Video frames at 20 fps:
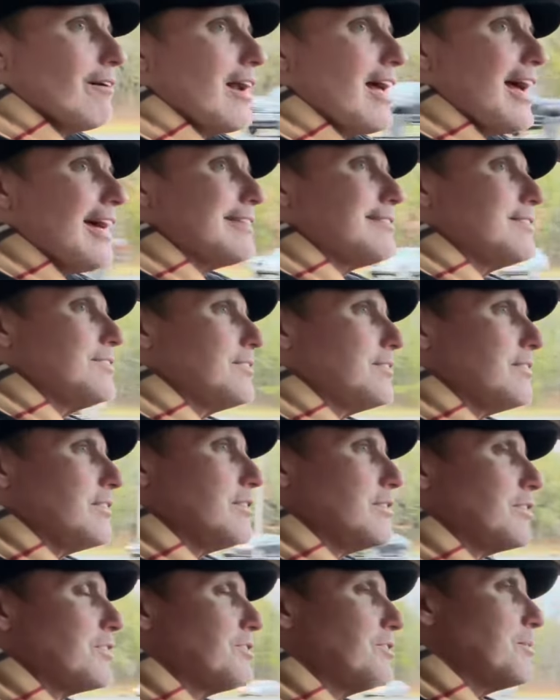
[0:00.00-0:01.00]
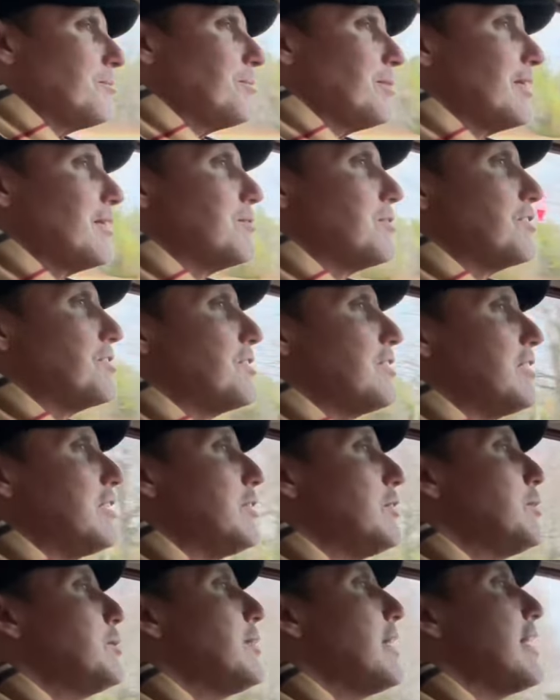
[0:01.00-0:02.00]
at the dealership when it was
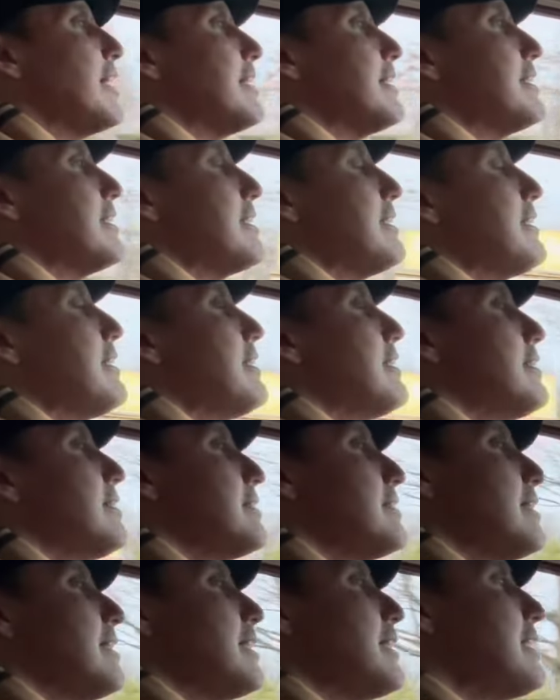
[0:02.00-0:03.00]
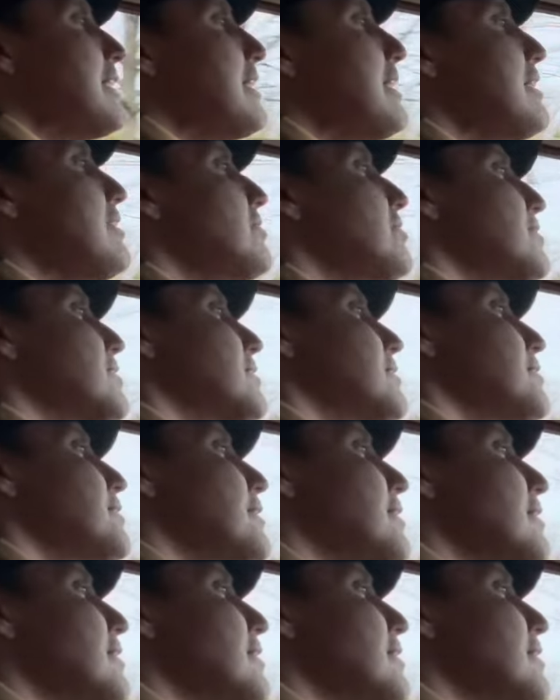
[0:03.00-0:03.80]
new, and the adhesive